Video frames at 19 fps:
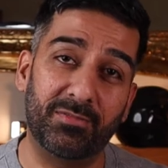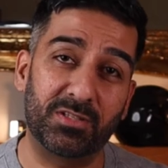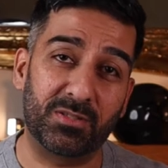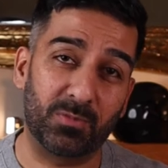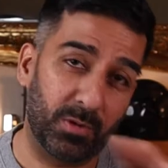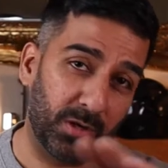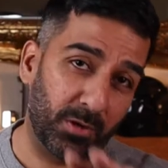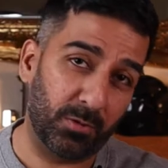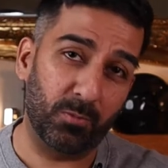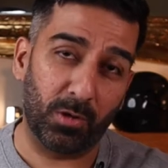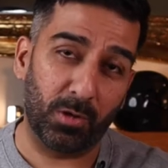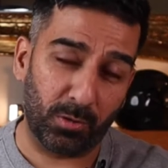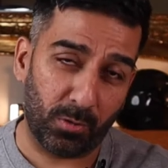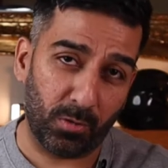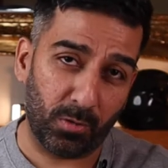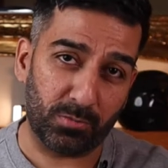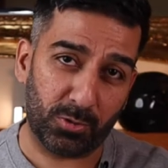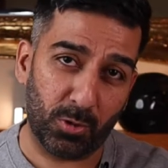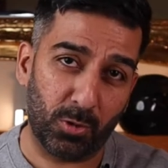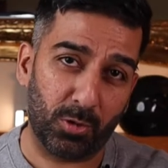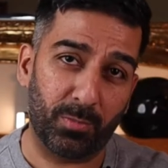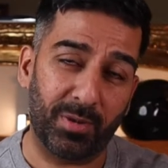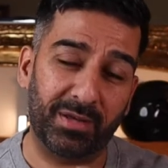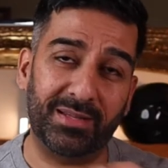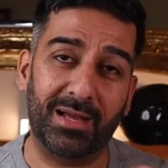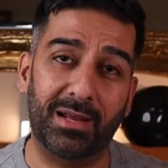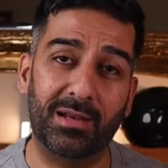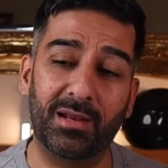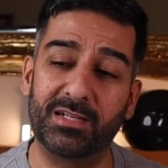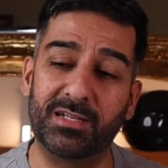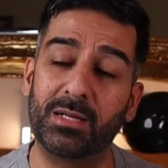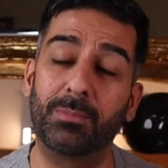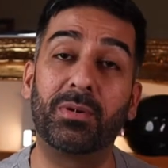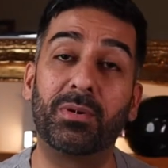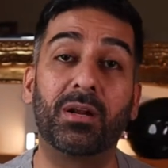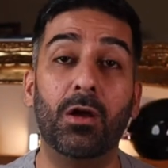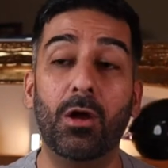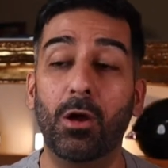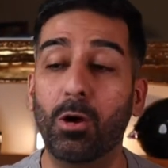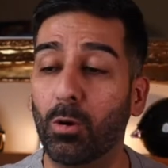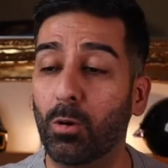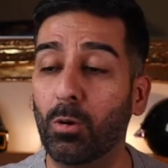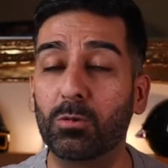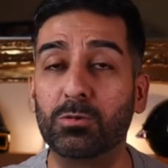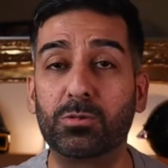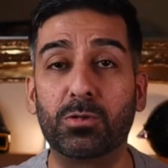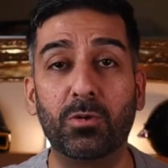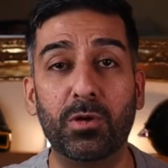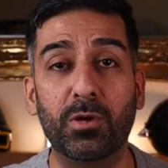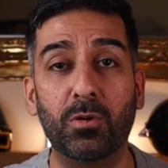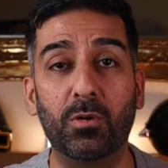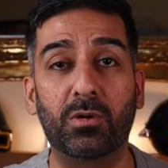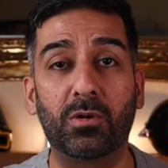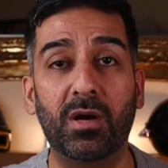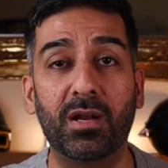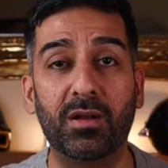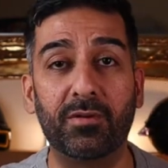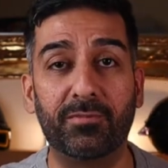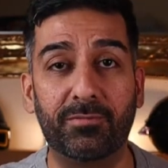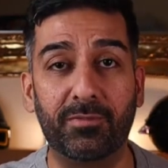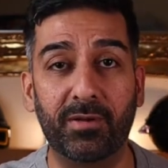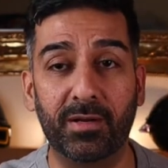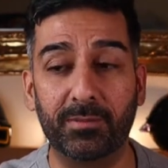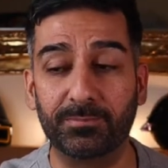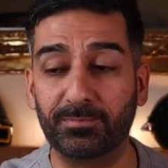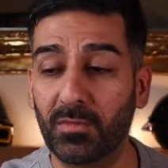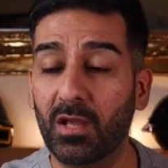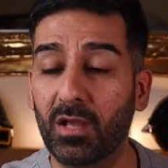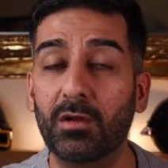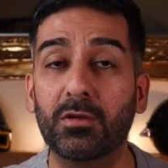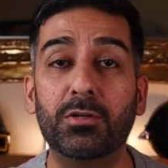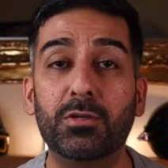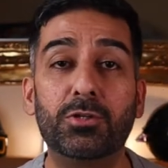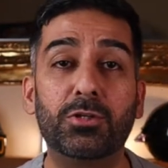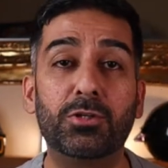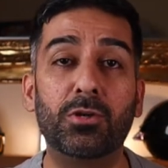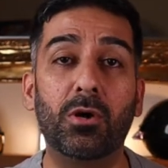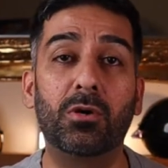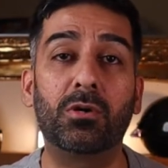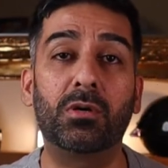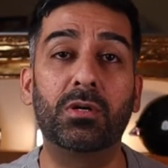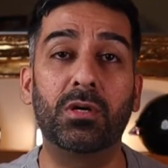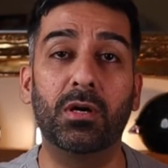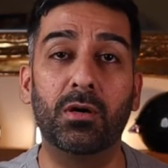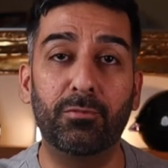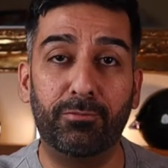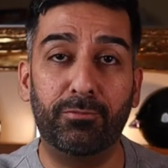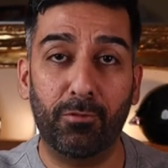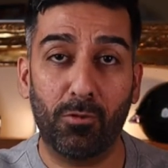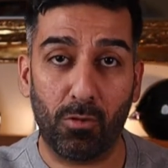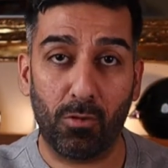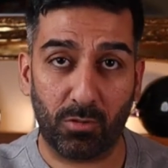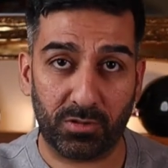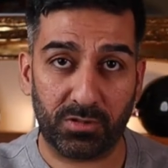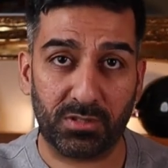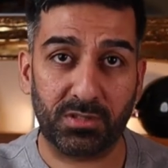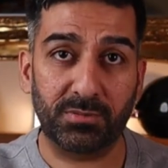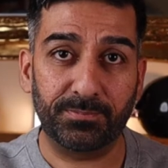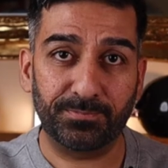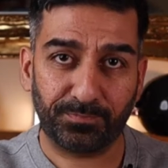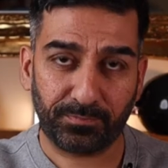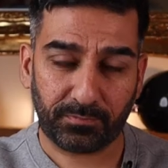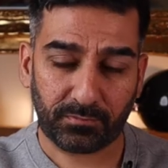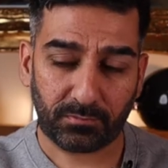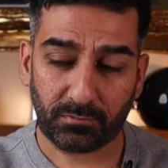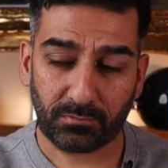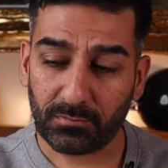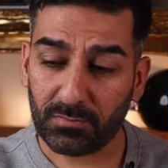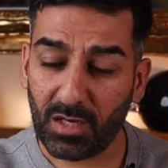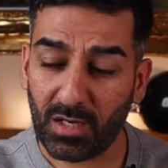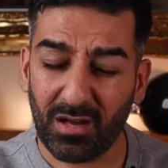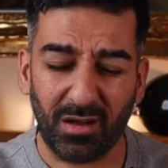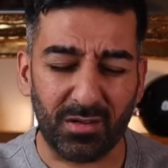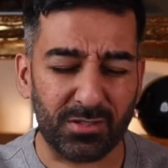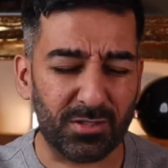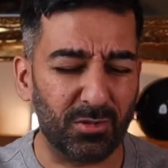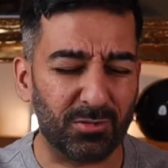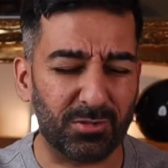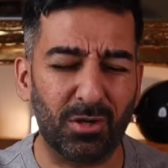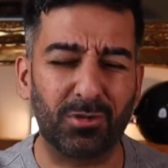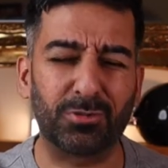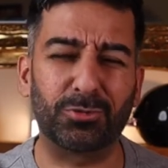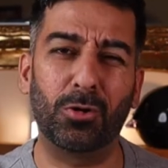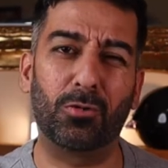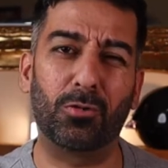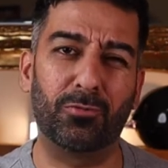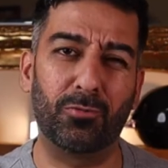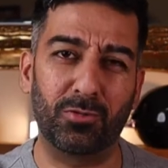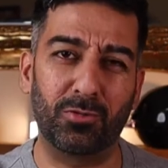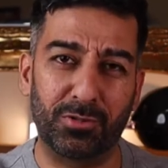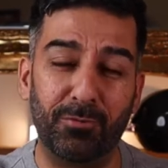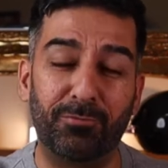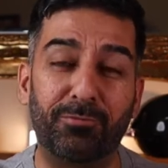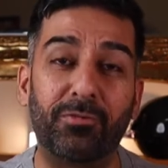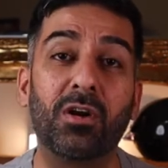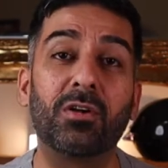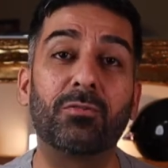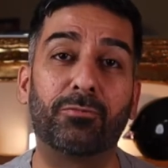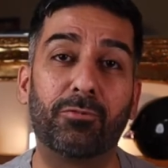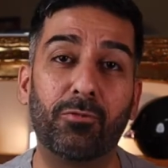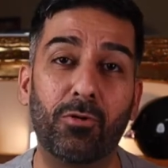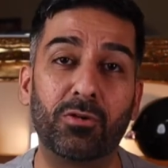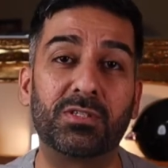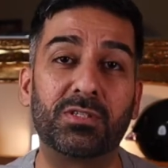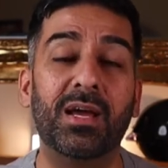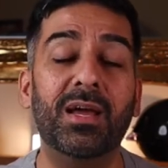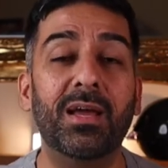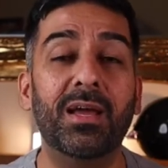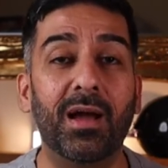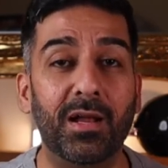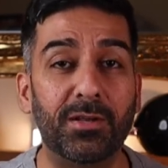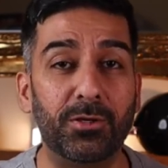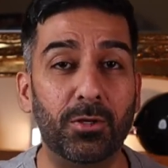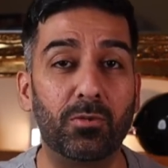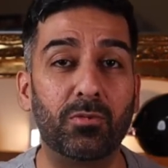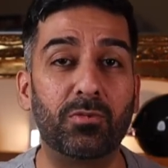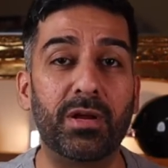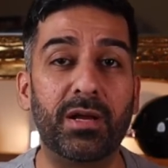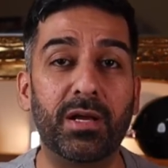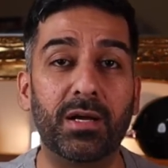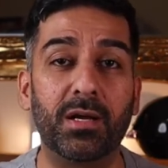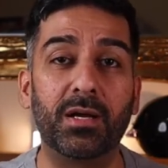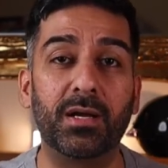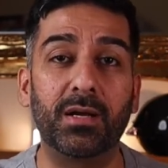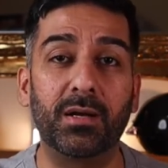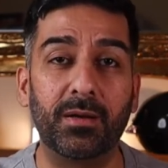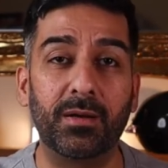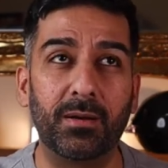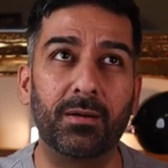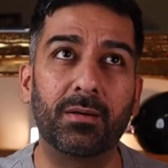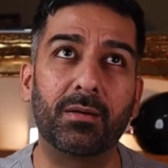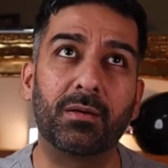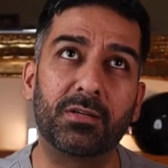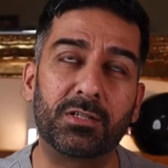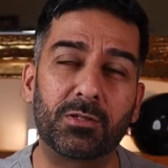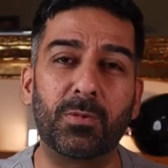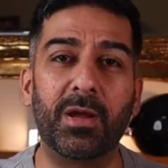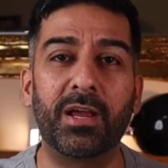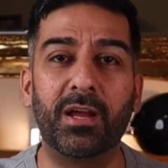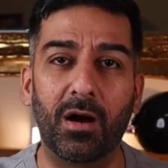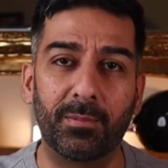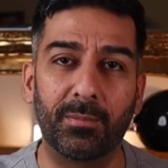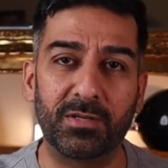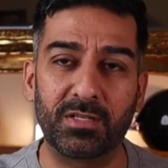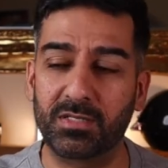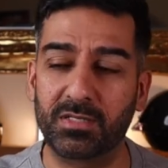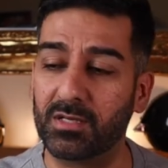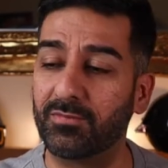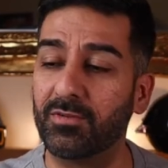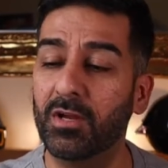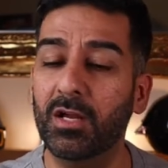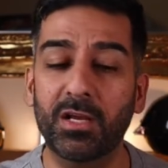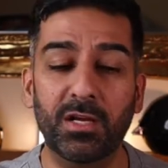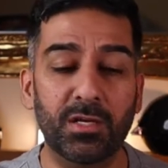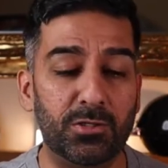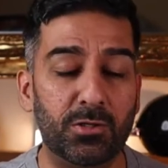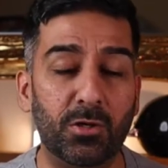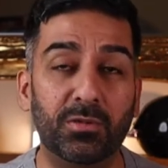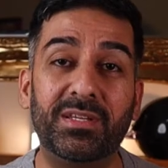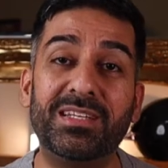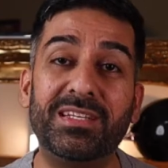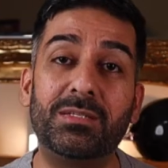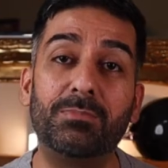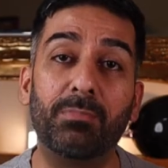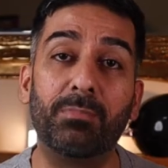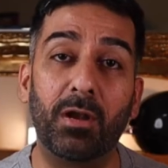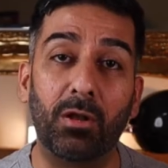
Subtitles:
levers. We'll go talk about that later. But also your kind of shock forks. Not shock forks, your front forks and your rear swing arm and stuff. So these